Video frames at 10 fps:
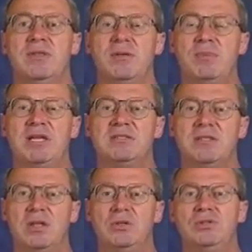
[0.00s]
the best
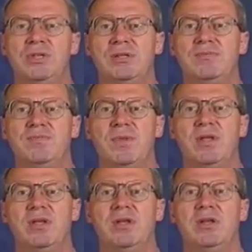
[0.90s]
solution.
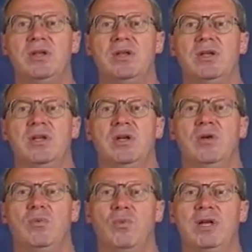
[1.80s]

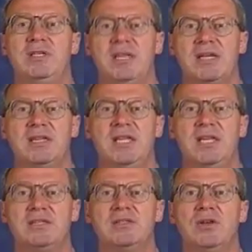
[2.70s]
What
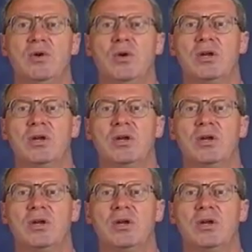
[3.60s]
techniques or